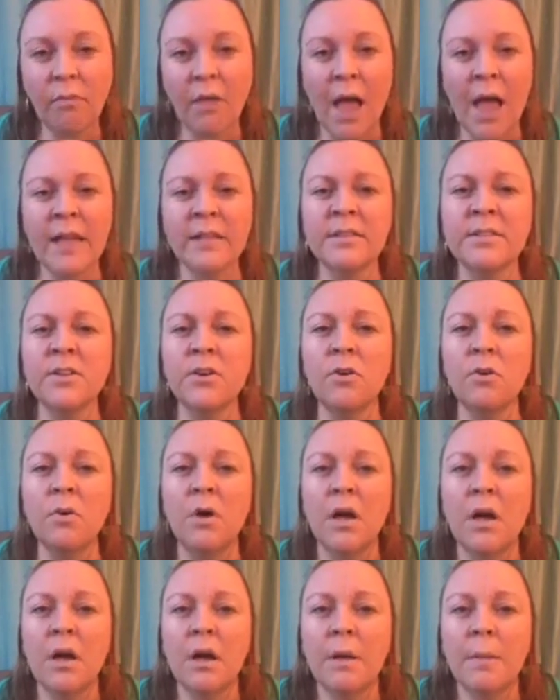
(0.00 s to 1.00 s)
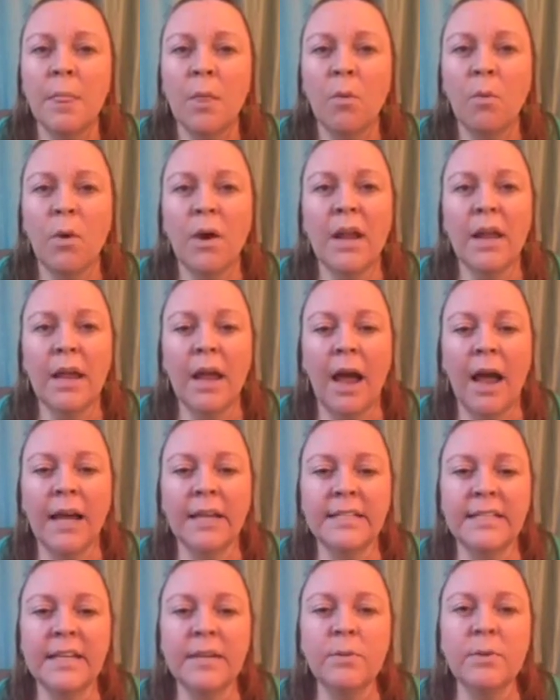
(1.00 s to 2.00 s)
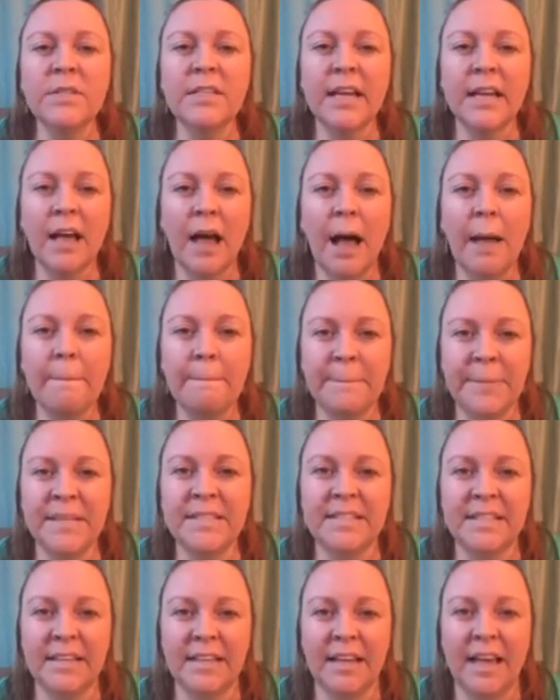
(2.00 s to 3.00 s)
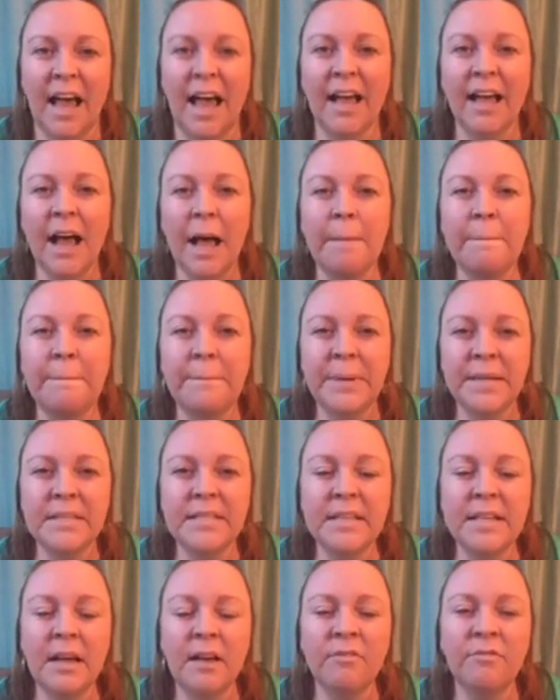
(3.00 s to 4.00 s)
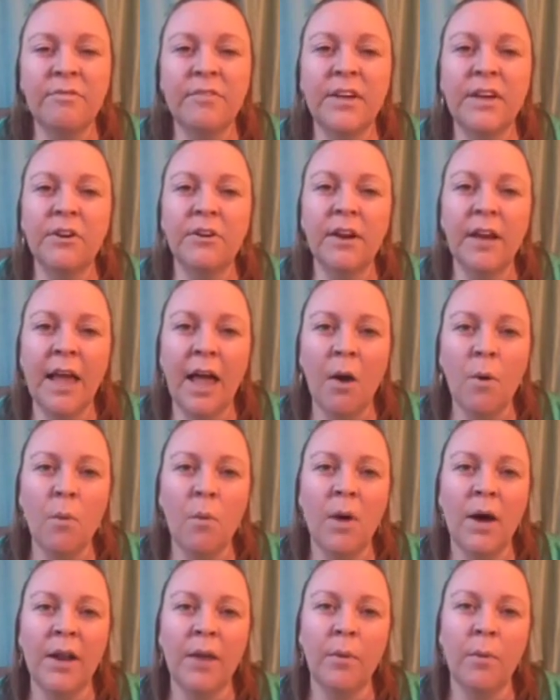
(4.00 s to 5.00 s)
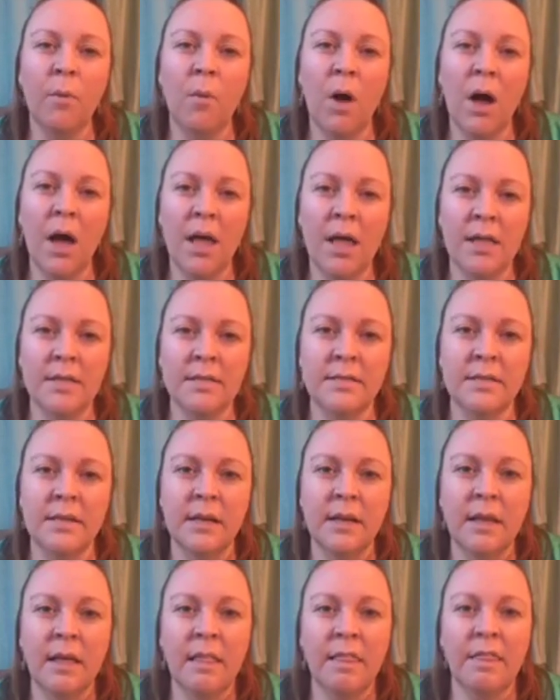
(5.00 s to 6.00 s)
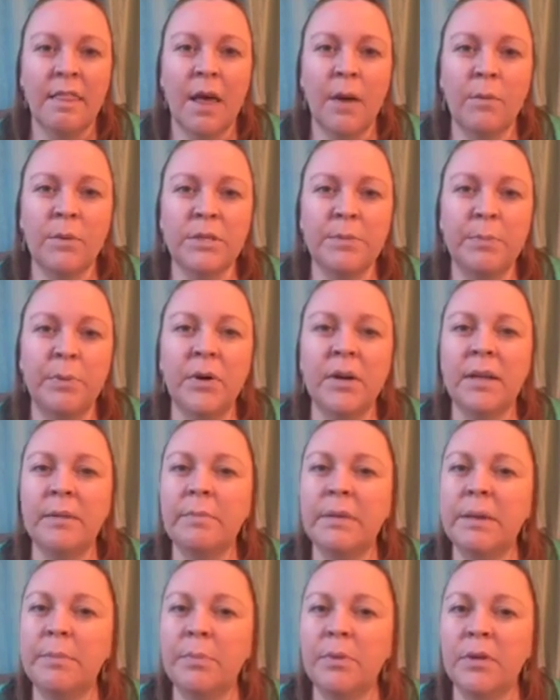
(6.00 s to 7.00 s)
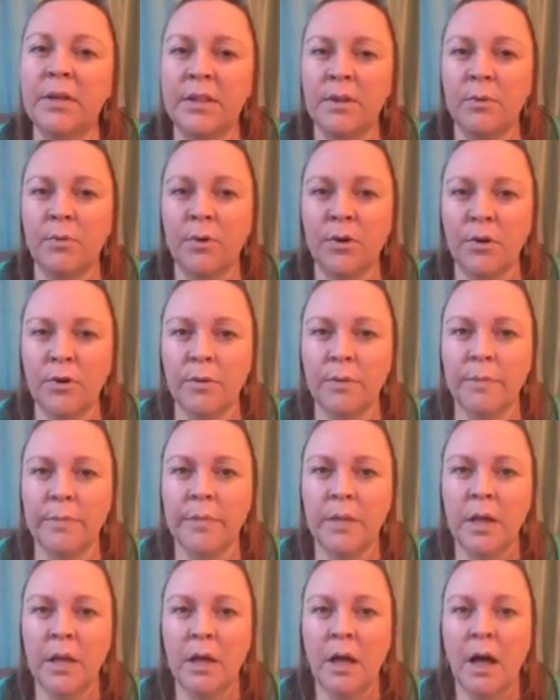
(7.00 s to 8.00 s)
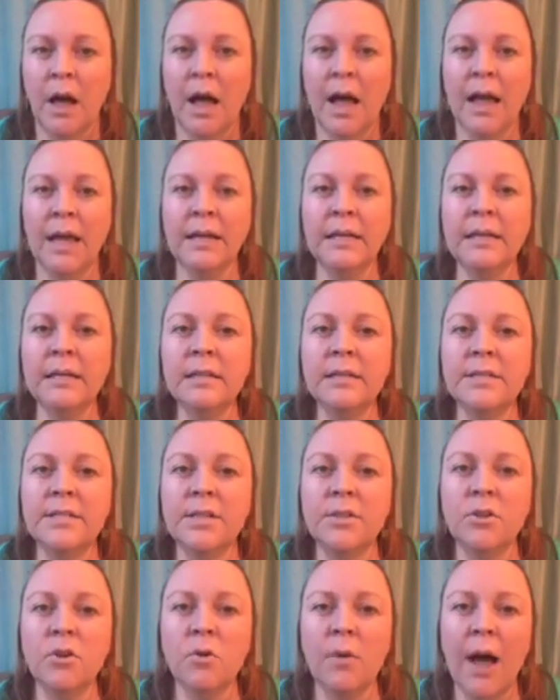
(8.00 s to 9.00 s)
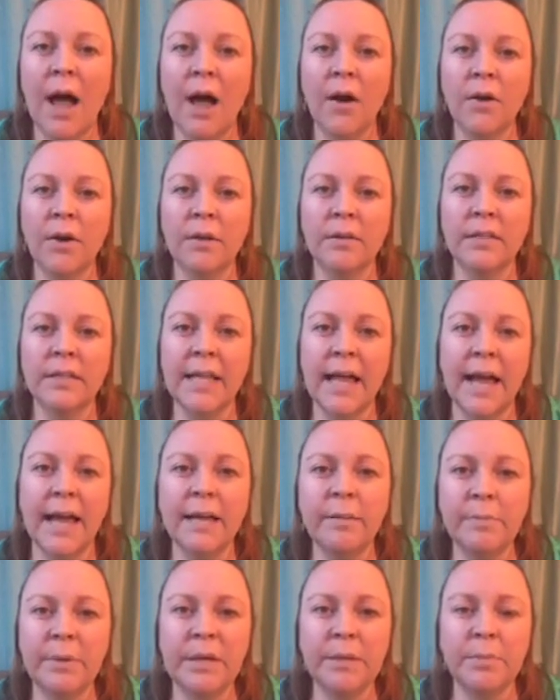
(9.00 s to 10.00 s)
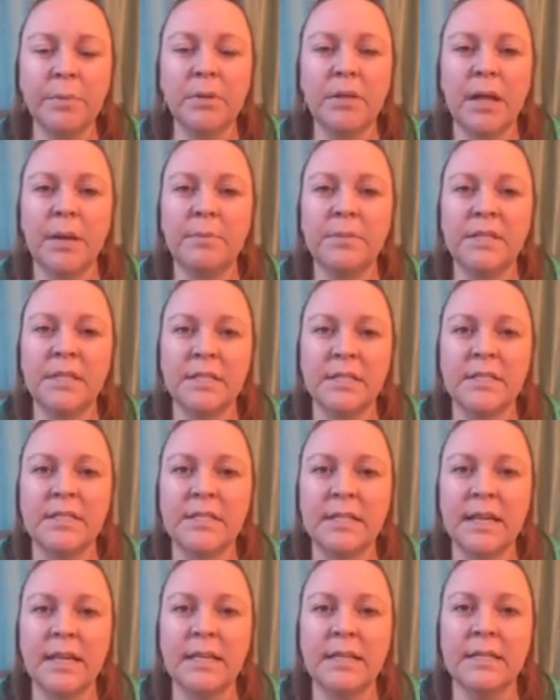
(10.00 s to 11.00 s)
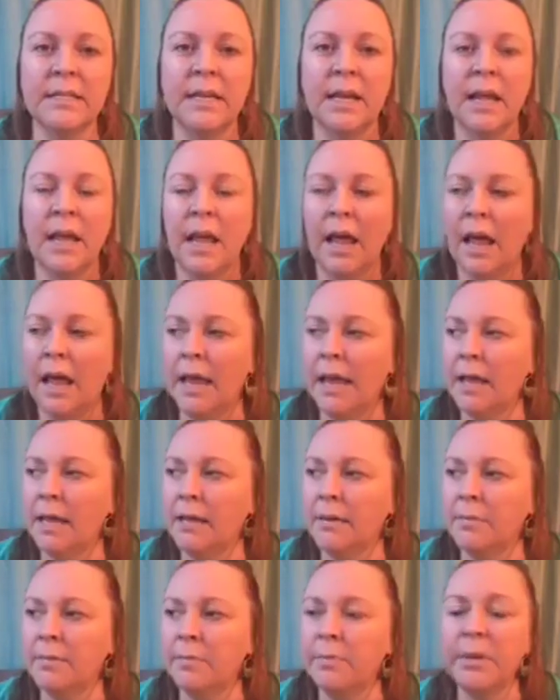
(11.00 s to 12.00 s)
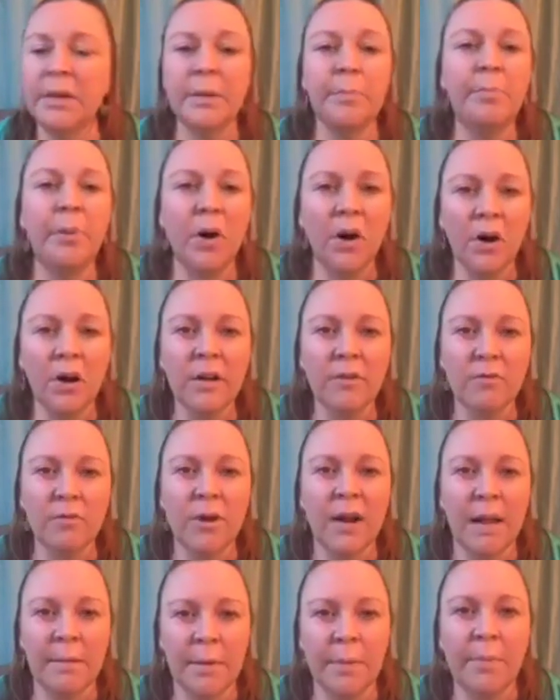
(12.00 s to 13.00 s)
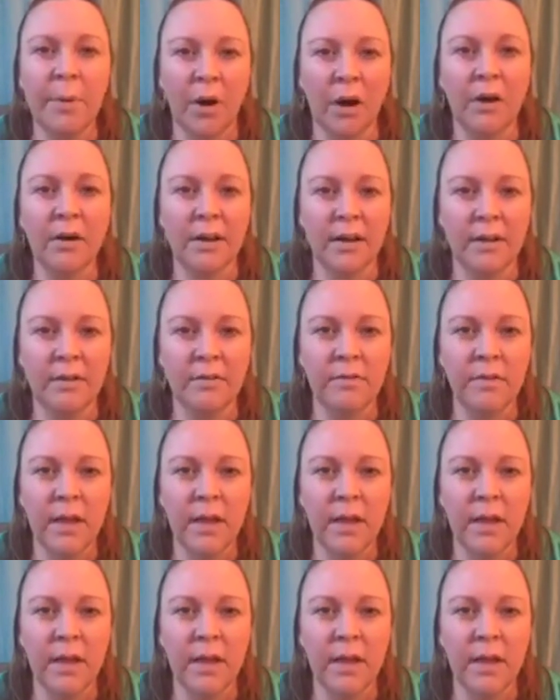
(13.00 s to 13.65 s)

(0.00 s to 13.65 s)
And so what I did was I got busy. I got busy on figuring out what it was that was putting people in the room. I needed to know how to line people up to sit and be a part of what I'm a part of.